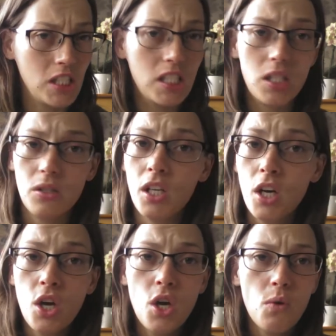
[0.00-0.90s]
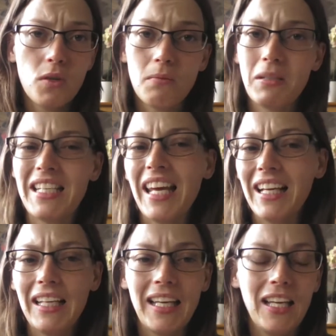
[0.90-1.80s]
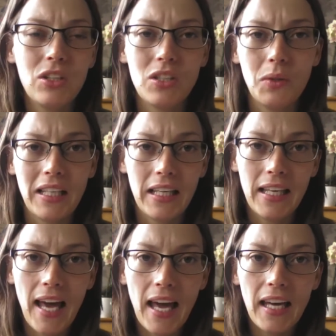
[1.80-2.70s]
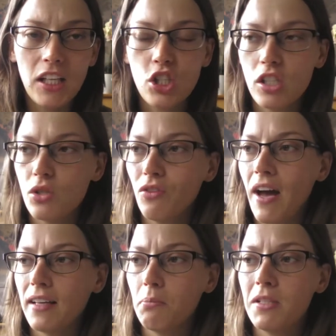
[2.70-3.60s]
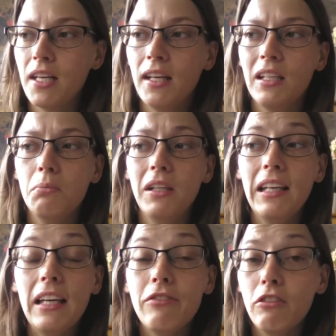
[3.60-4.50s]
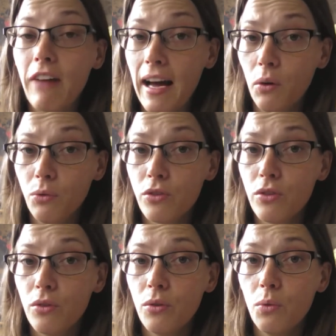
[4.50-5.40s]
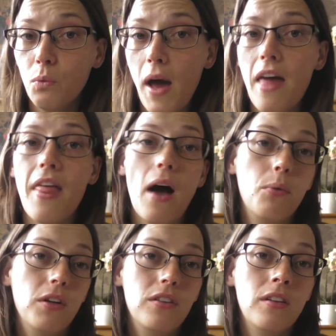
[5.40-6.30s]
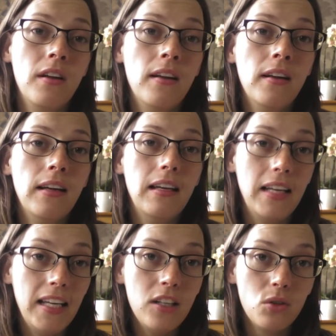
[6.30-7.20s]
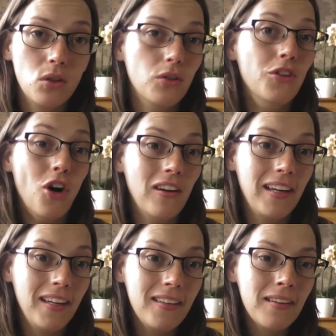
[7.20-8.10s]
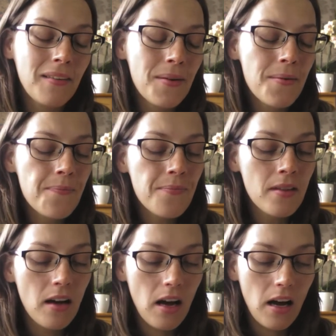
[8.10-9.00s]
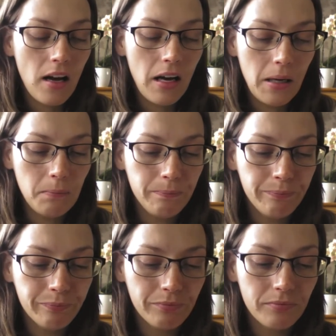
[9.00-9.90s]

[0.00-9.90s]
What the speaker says: She wasn't particularly keen on doing it again. She sort of had a particular belief around where that would lead or not lead, and